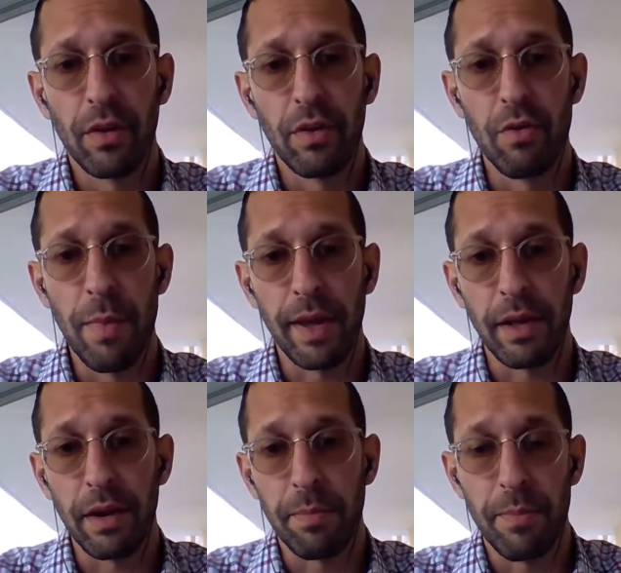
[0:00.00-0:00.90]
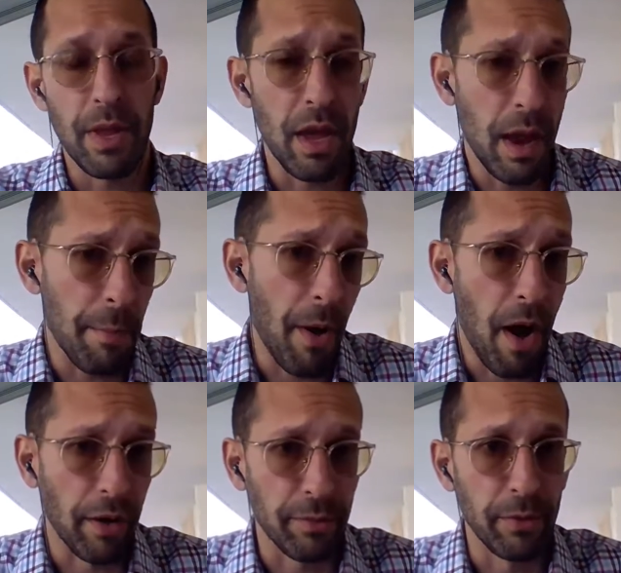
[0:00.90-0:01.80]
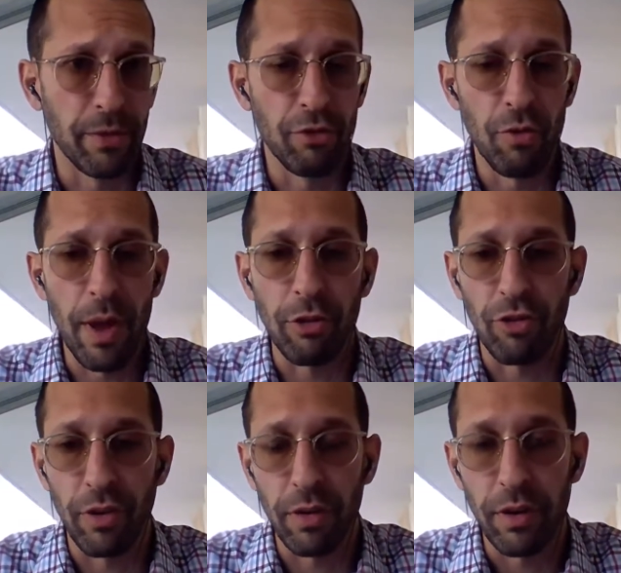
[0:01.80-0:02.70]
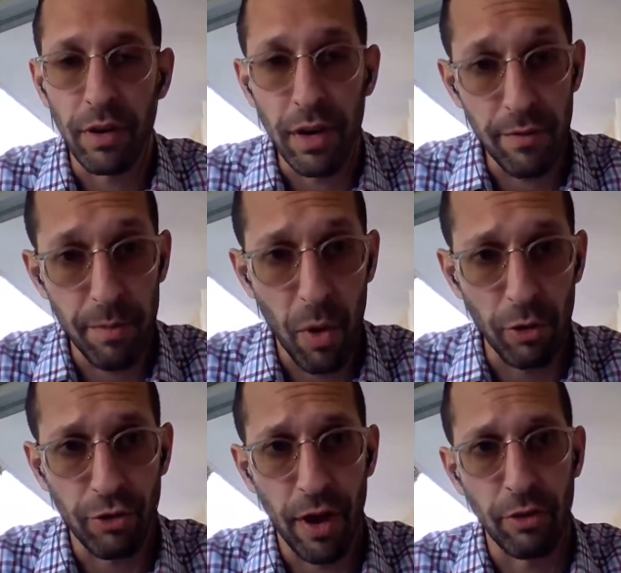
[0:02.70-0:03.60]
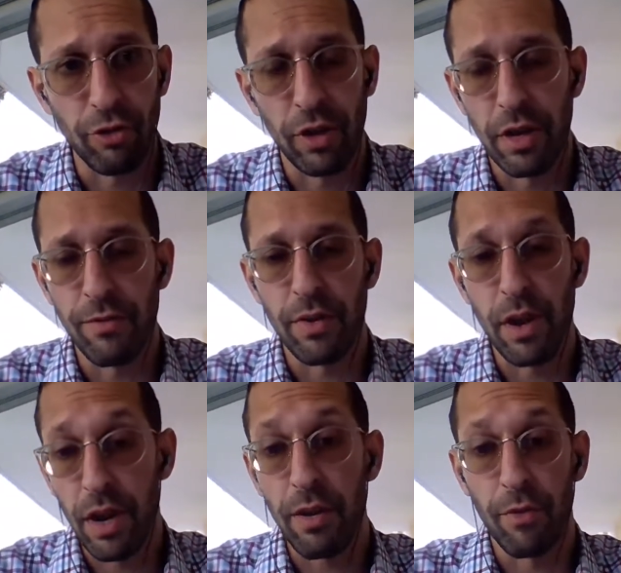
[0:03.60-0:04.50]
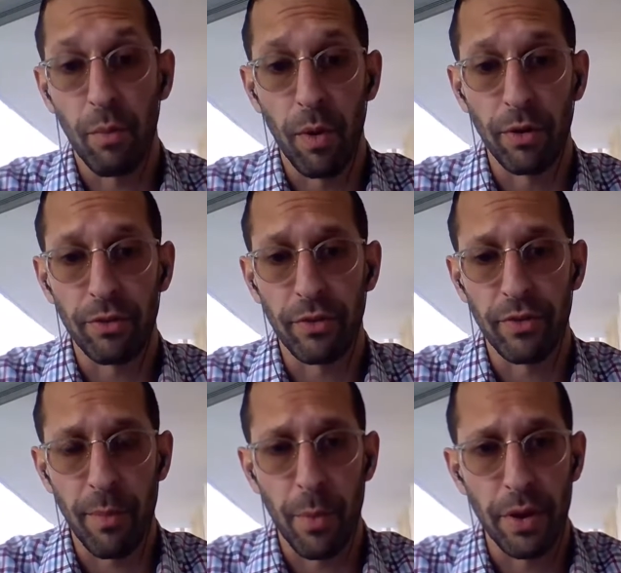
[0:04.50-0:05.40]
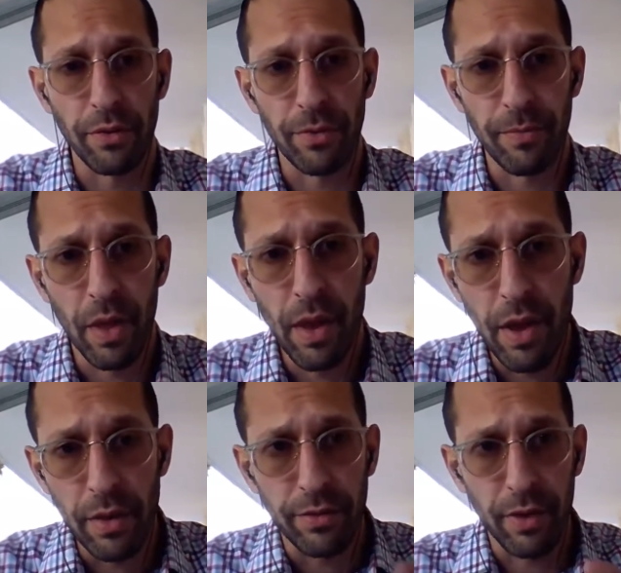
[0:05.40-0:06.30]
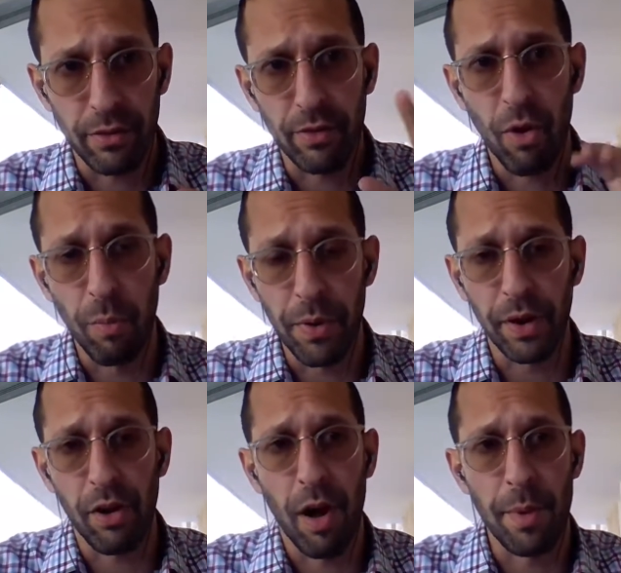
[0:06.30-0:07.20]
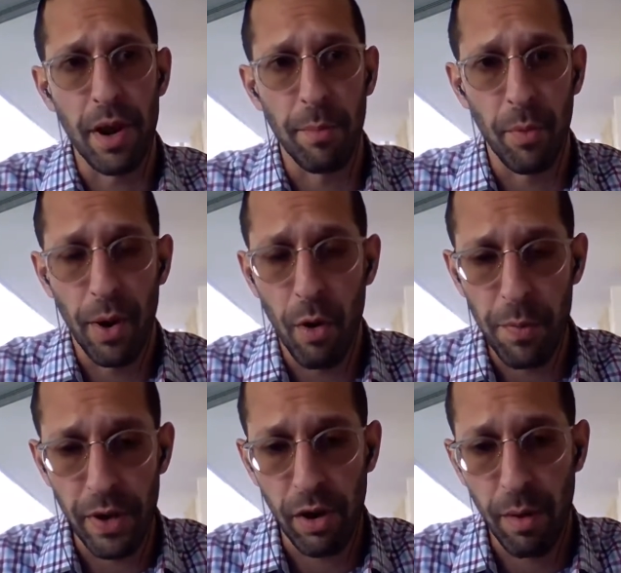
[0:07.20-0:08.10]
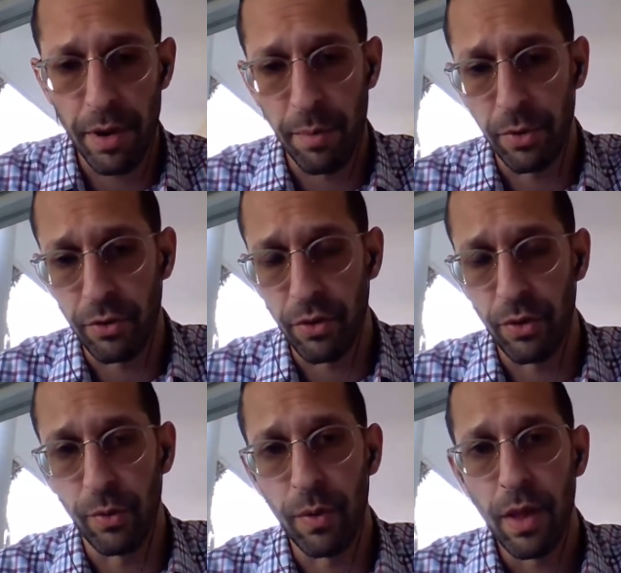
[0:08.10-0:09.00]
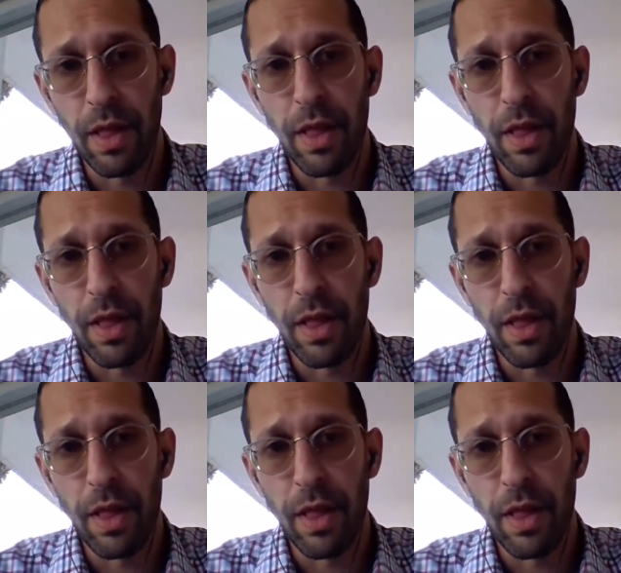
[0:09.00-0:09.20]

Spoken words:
who make an impossible situation even more challenging and even worse in some ways. So that's opening comment number one. Opening comment number two